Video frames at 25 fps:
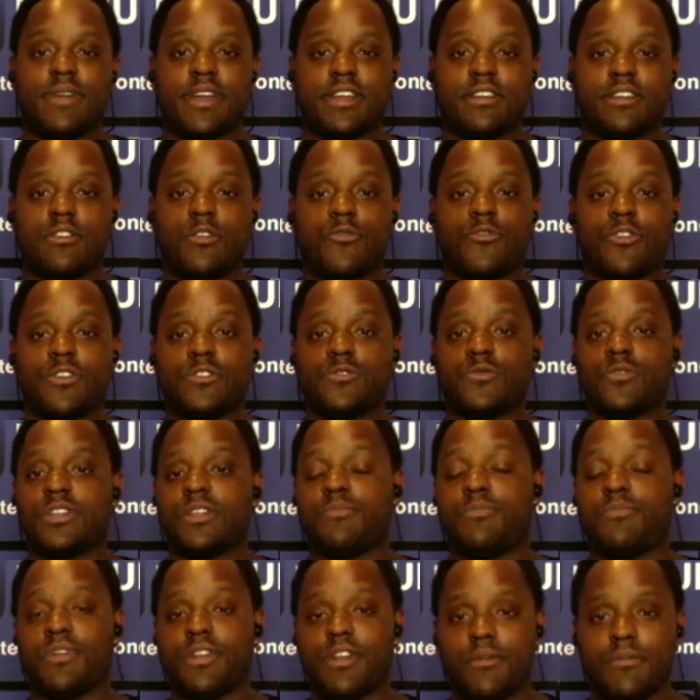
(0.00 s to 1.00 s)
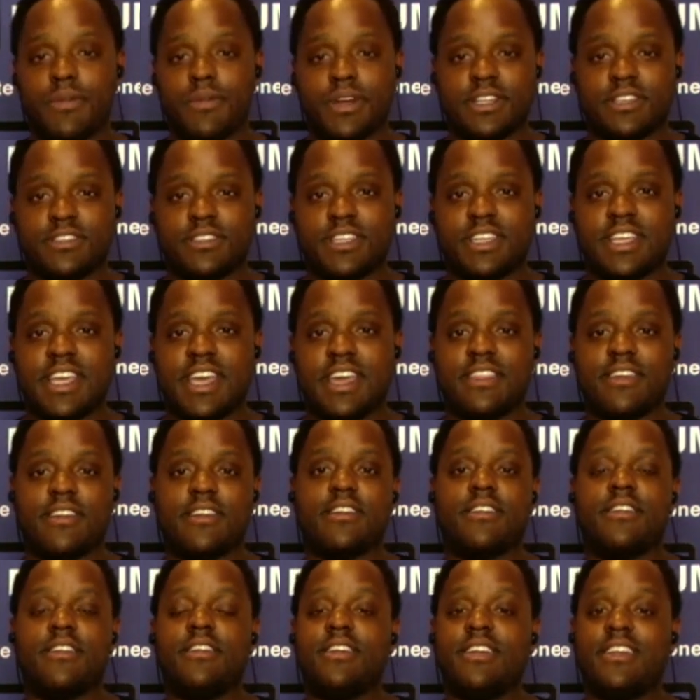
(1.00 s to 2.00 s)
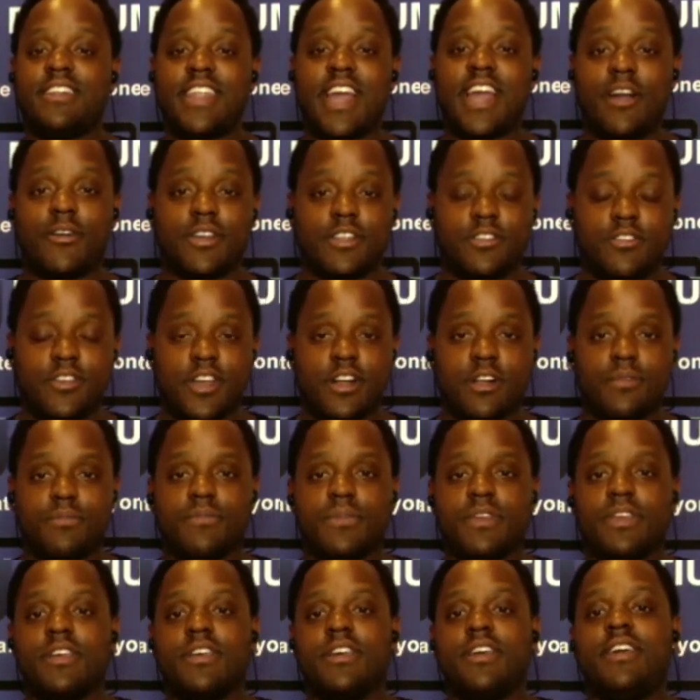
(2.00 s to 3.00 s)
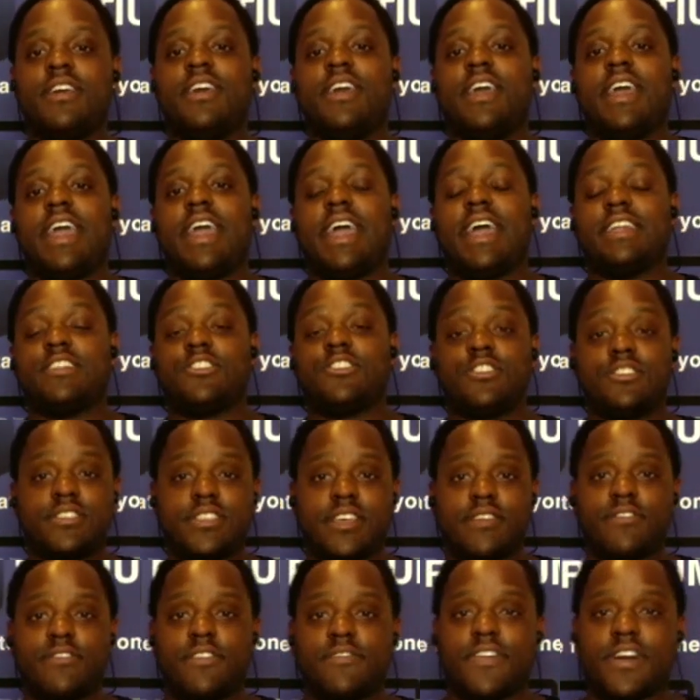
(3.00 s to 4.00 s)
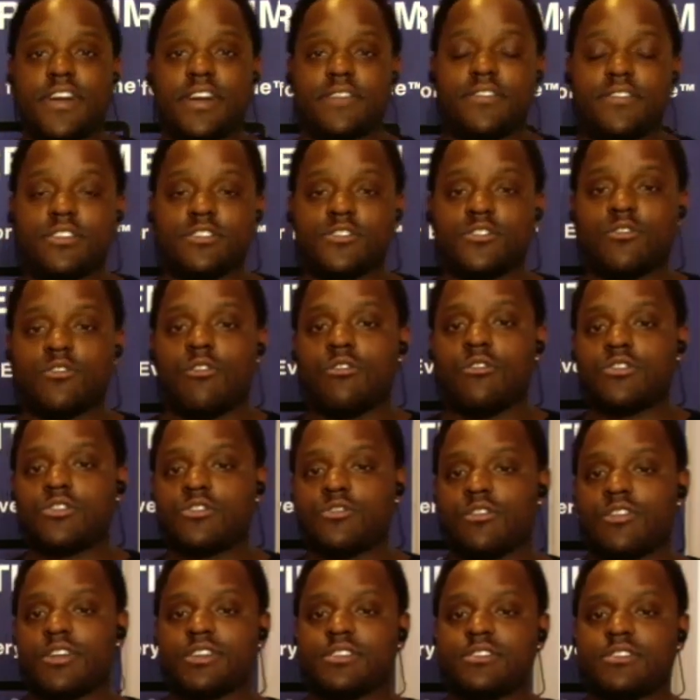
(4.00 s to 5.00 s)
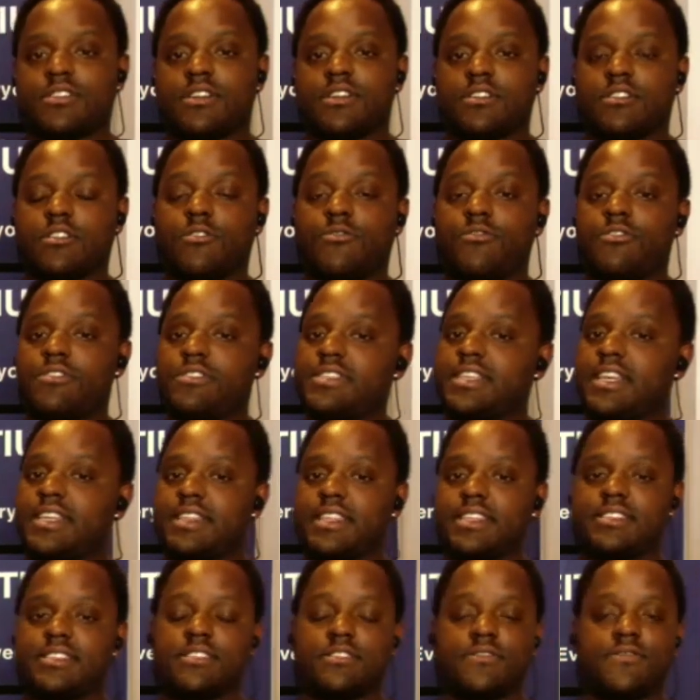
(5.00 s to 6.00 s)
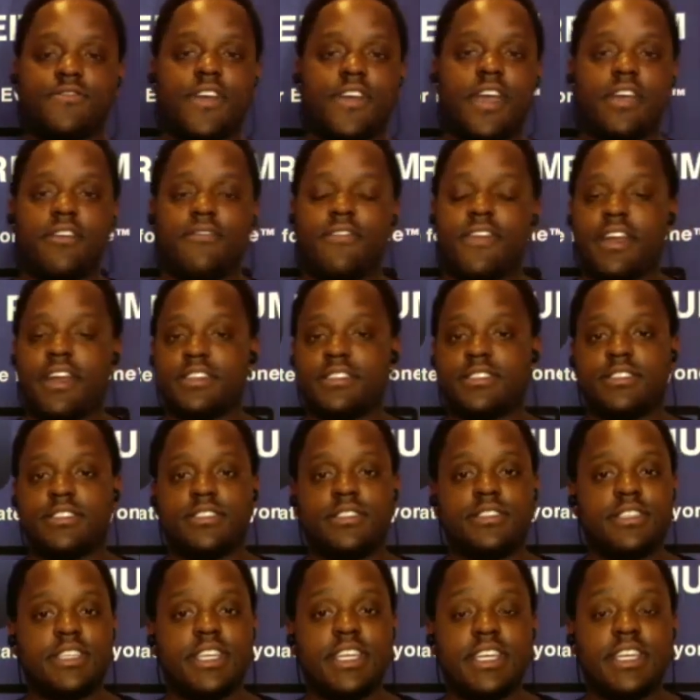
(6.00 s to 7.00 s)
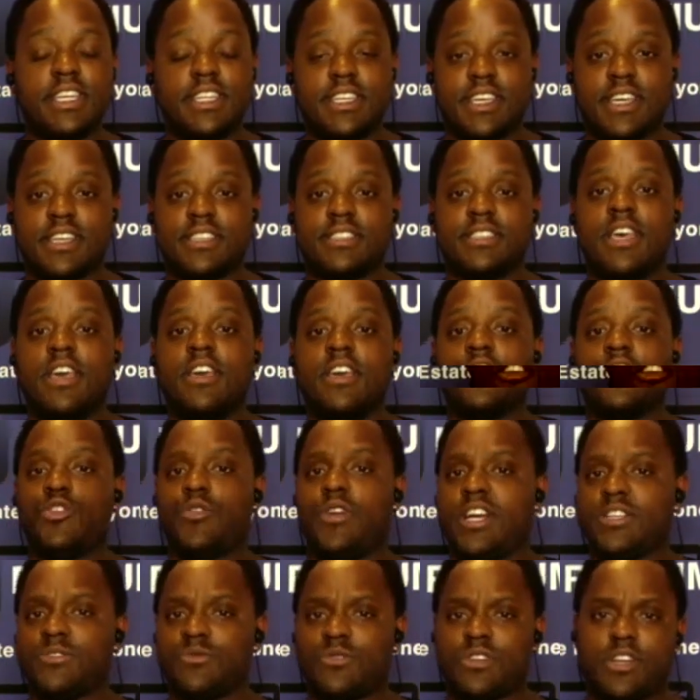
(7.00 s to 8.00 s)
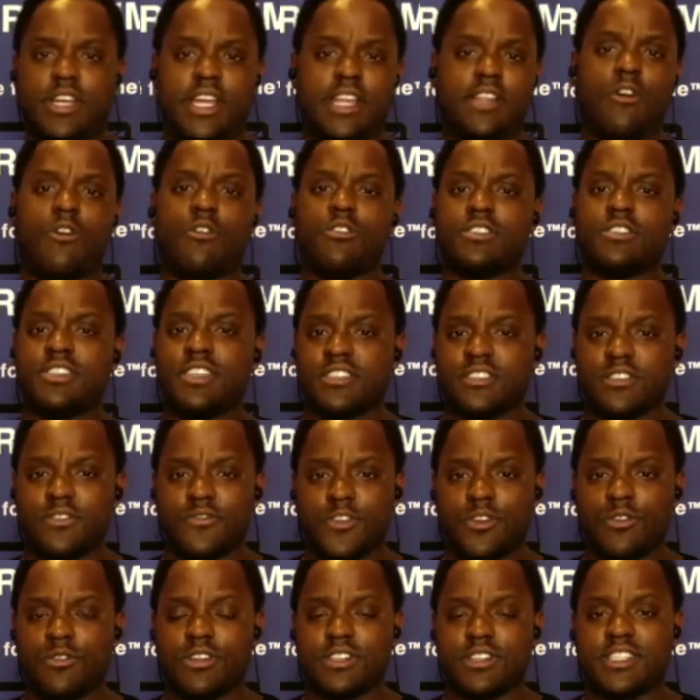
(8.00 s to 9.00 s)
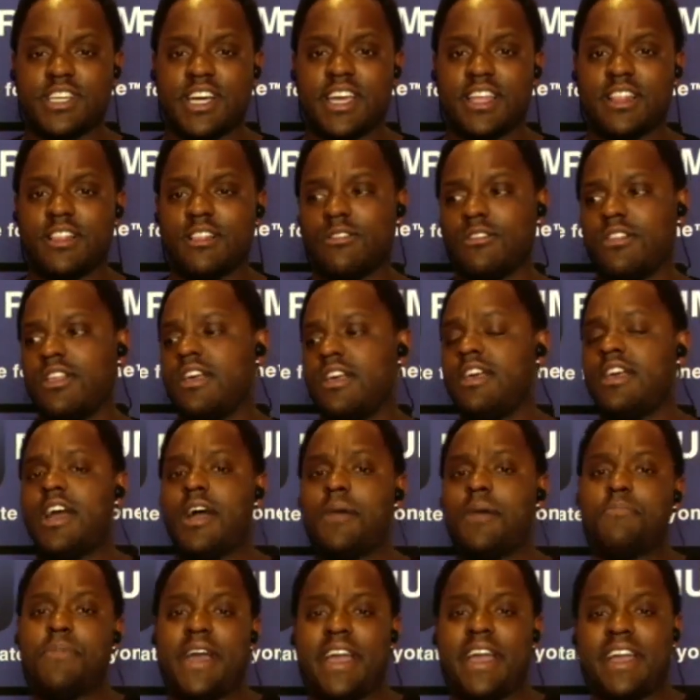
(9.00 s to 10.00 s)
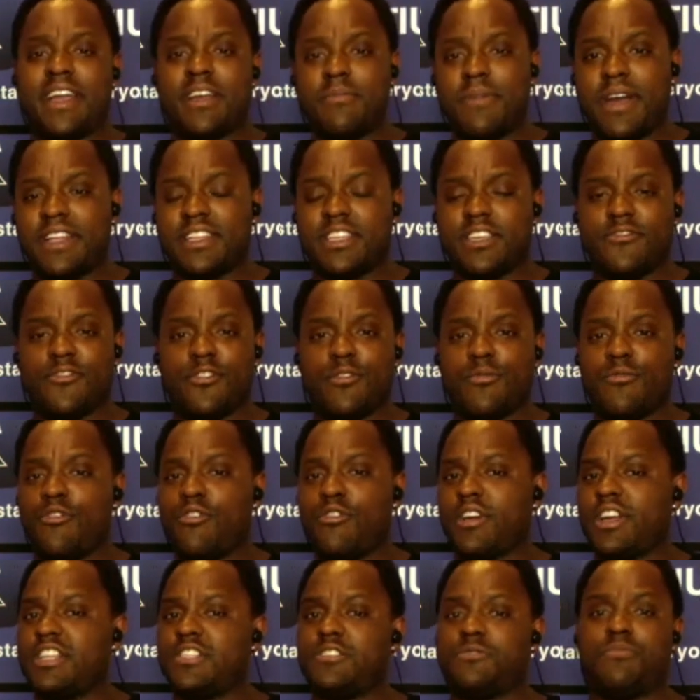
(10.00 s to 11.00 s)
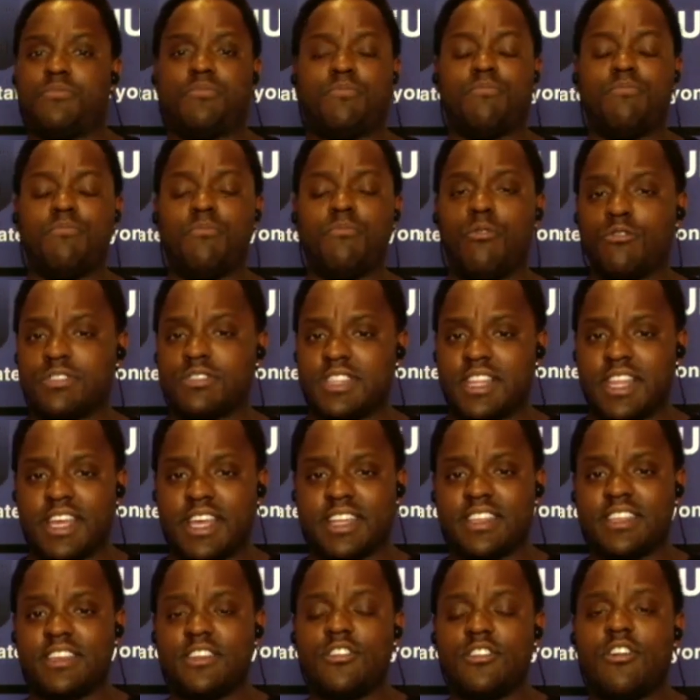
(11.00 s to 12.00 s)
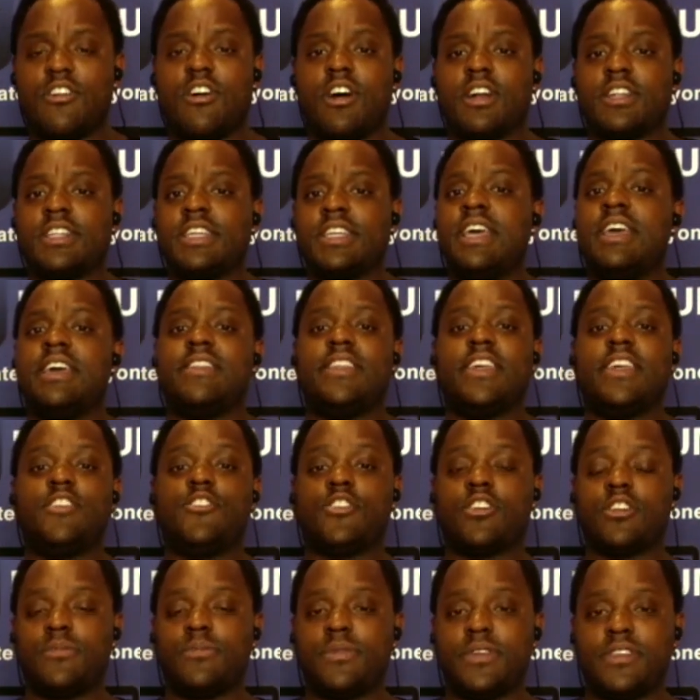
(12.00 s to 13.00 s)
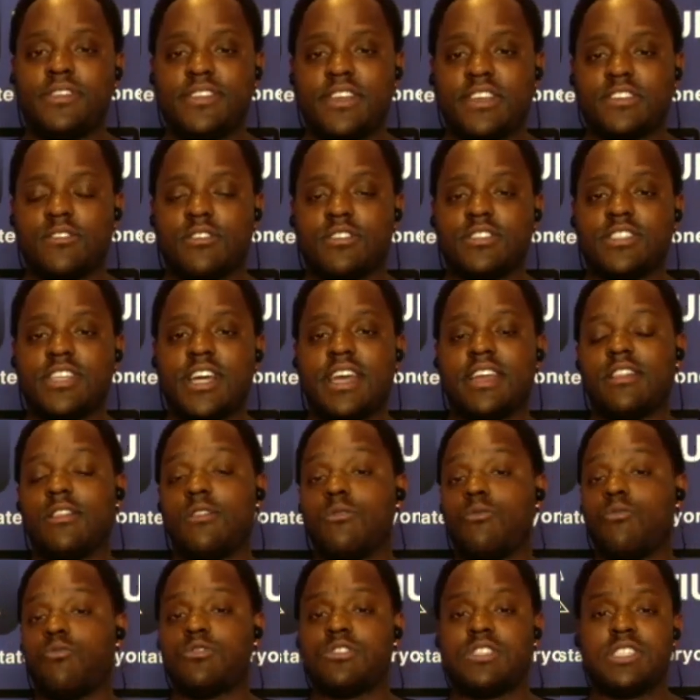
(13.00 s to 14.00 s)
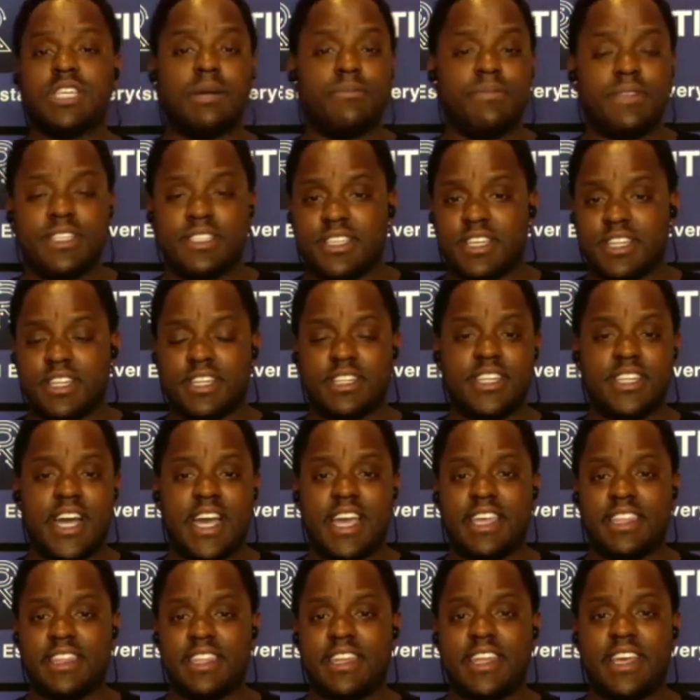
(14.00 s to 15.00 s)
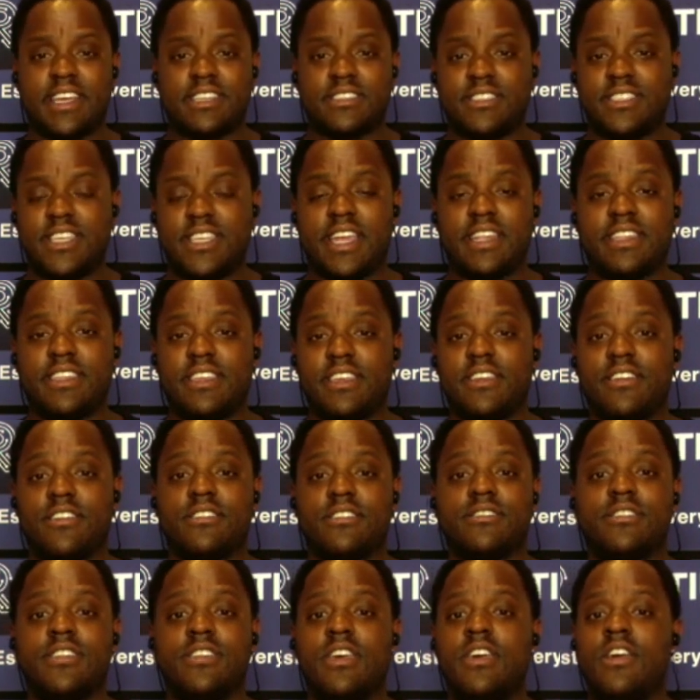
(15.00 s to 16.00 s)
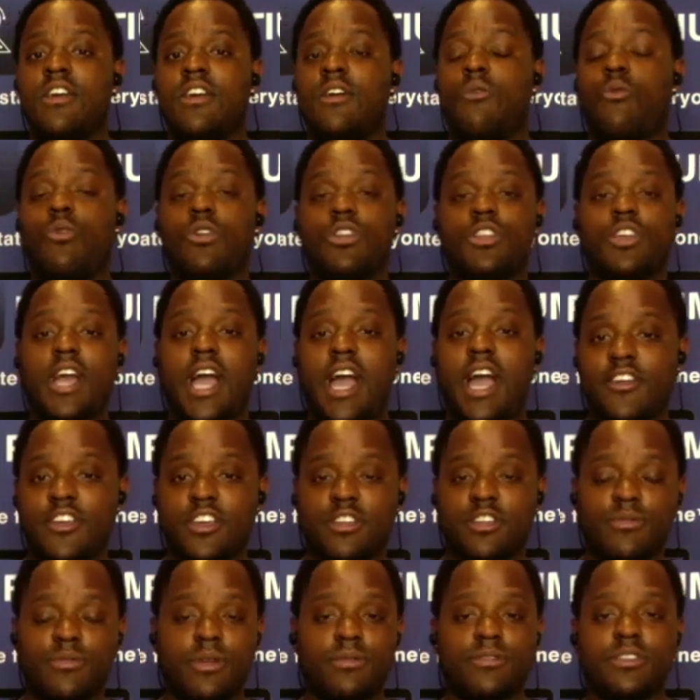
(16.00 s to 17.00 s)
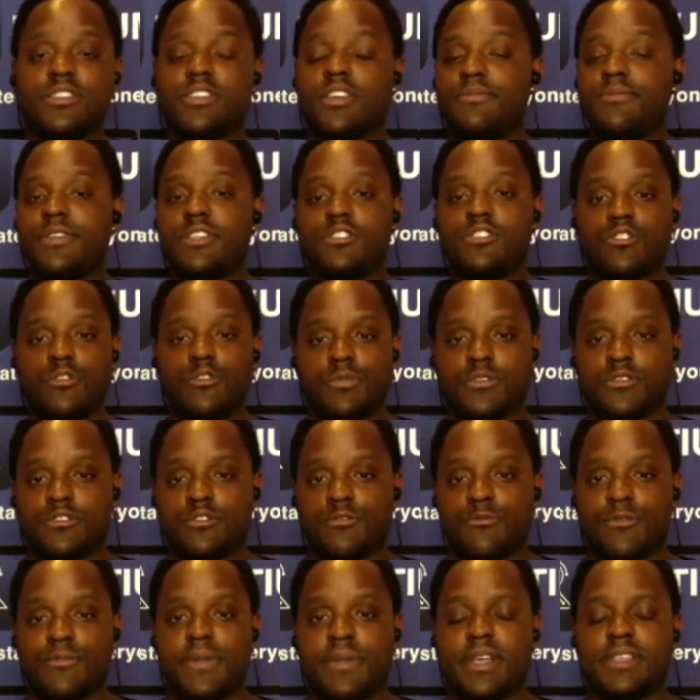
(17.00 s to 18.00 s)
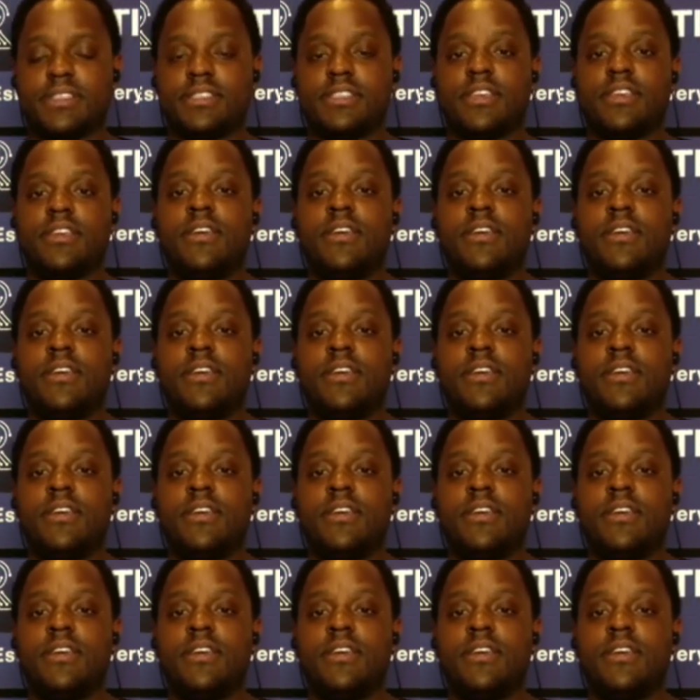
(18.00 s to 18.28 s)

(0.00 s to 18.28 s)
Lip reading: girlfriends. We're going to put our money together. Now can you help me? And she's 75 years old. So her girlfriend's like, this is very, very tedious. You guys want to get all 6 of you on title. A bank might give you a mortgage, most likely not. Then you're going to be 6 on title. Somebody's going to die in the next 10 years. How are you going to be? It's going to be super, super messy.